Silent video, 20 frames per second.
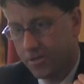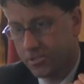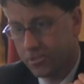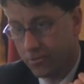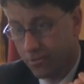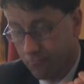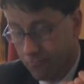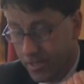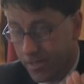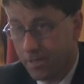
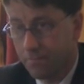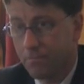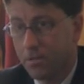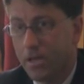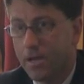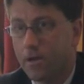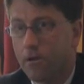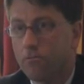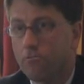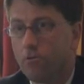so that we can
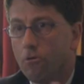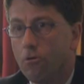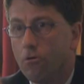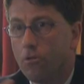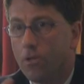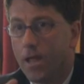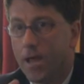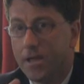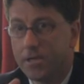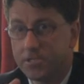play our
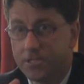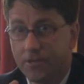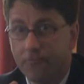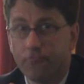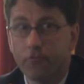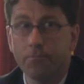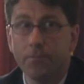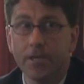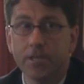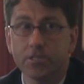role as
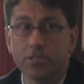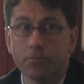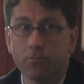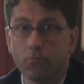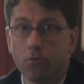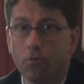information